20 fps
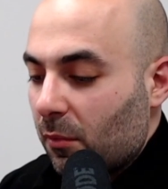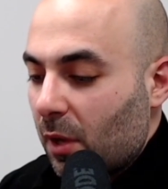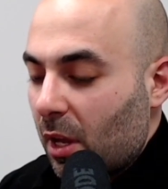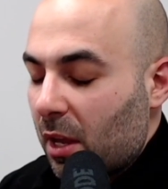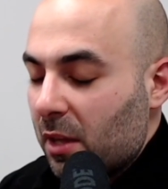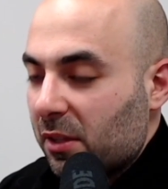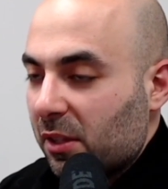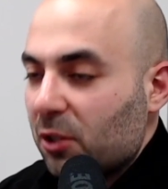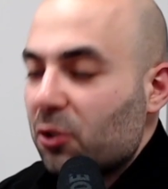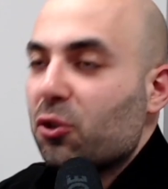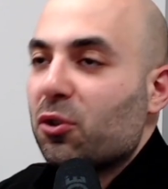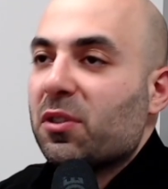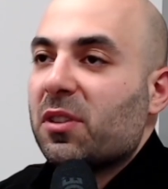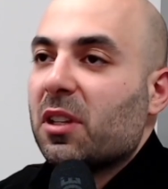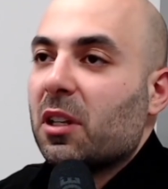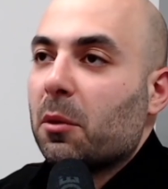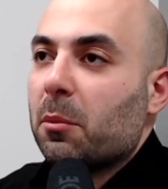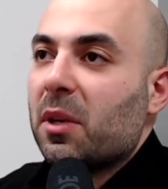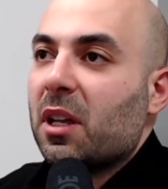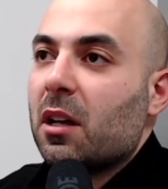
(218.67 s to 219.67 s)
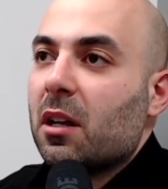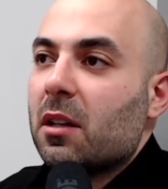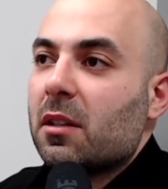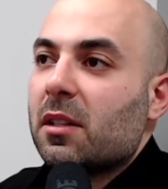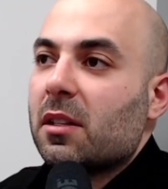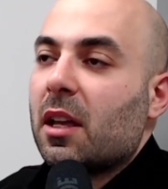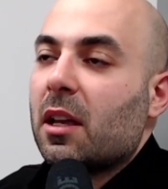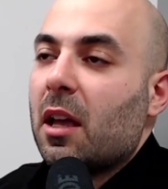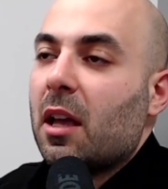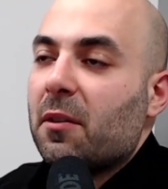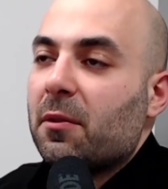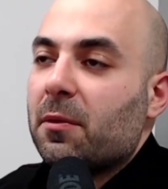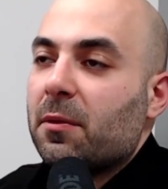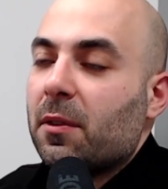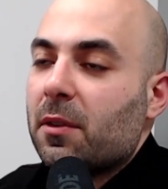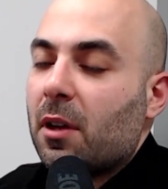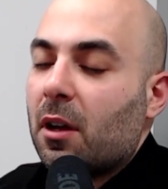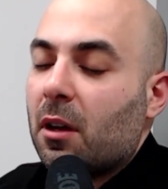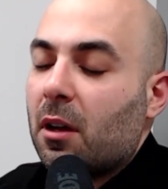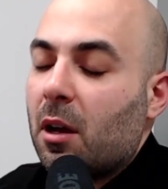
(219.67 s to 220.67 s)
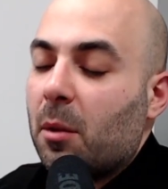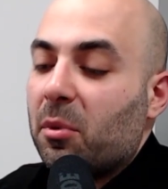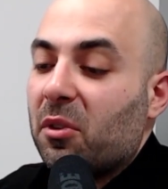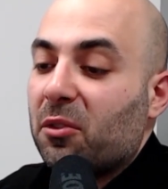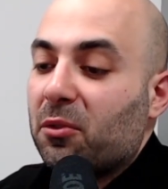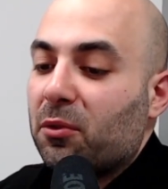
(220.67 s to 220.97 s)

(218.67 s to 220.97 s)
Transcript: It's interesting because I have a couple of